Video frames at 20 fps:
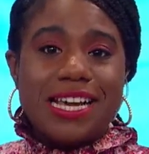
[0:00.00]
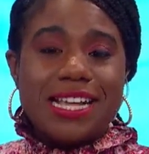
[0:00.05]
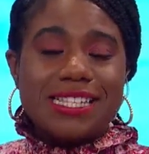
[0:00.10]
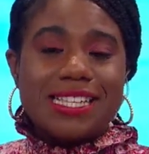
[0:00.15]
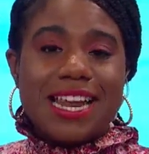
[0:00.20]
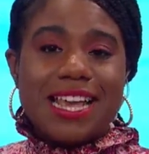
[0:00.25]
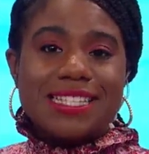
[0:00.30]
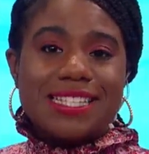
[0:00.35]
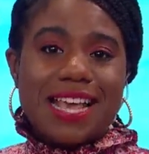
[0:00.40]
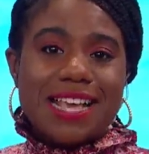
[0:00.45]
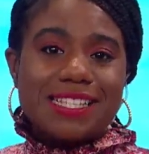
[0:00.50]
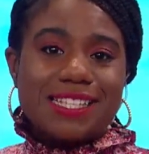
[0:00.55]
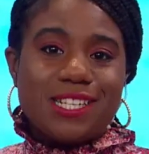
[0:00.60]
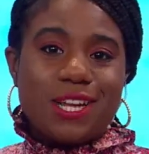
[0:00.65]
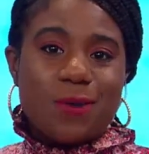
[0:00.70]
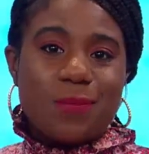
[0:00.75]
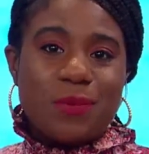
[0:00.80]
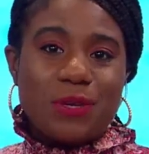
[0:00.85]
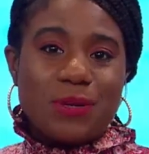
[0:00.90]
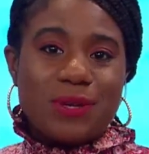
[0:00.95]
Today's
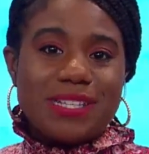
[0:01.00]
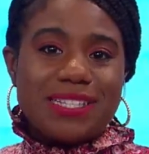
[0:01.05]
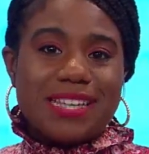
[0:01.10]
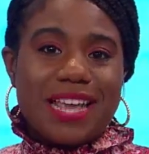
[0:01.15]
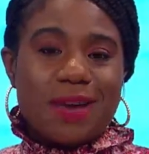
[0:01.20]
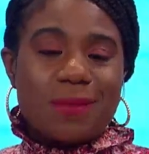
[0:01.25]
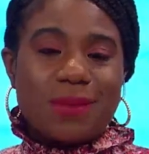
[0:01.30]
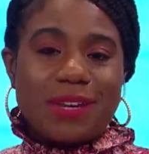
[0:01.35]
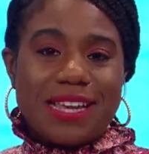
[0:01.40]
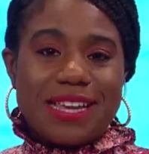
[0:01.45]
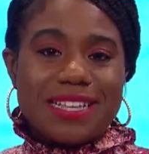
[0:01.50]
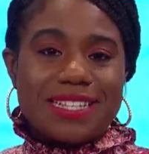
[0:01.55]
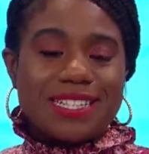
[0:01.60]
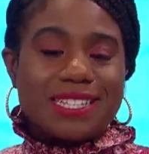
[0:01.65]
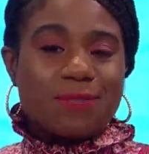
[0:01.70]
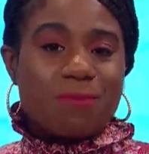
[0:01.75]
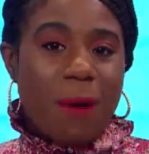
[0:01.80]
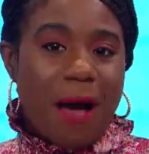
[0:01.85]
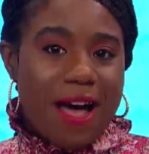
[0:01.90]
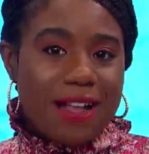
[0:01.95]
STL Beauty segment is
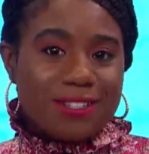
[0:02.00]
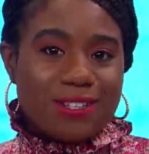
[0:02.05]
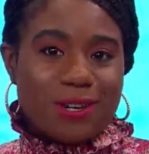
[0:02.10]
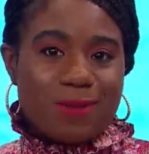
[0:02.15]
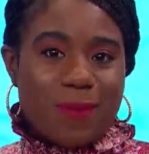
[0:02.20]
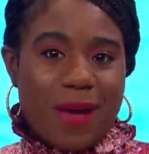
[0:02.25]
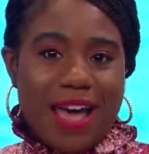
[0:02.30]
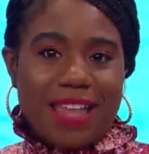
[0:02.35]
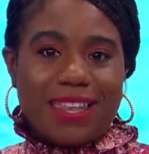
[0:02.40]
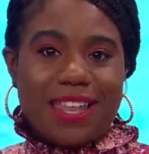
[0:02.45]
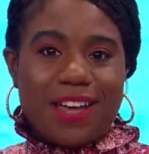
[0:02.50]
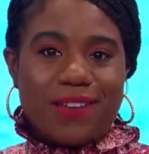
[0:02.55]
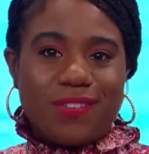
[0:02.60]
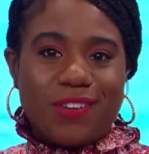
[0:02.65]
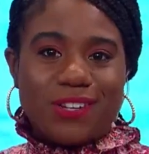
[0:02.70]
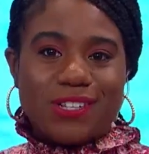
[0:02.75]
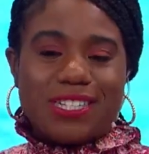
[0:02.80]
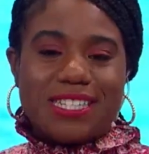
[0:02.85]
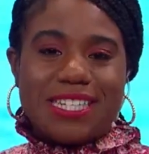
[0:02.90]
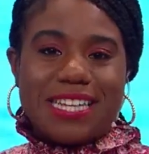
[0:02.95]
sponsored by Love
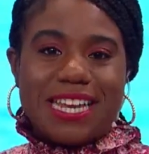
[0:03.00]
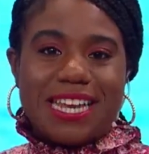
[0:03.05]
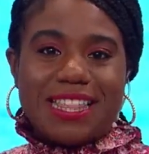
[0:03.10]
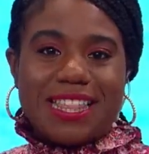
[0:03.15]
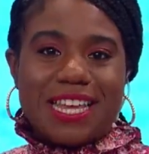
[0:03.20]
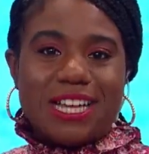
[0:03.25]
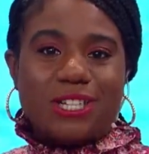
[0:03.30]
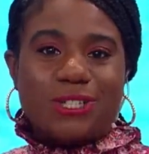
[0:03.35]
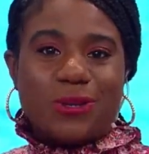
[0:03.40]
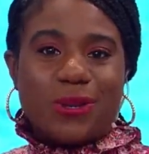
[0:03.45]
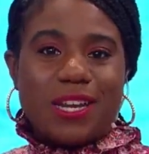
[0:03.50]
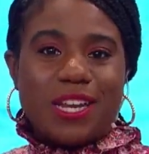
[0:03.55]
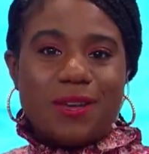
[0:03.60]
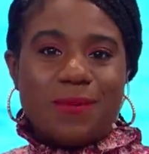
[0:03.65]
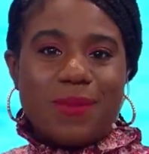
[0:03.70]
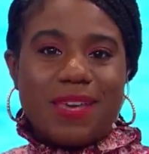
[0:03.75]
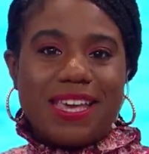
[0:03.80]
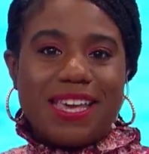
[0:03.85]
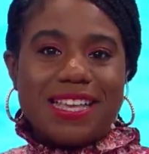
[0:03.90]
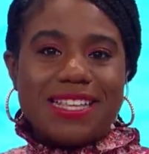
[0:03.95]
Your Teeth, and
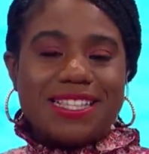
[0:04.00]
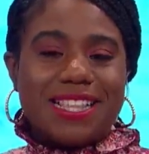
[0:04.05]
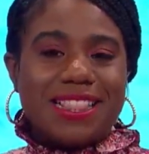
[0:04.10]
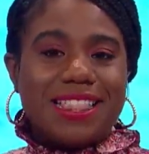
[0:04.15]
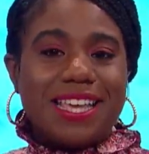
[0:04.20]
joining me is